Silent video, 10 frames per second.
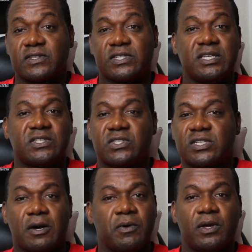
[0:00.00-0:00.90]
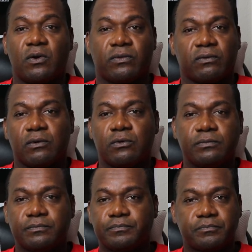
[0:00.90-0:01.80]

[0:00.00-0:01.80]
the seasons that we go through.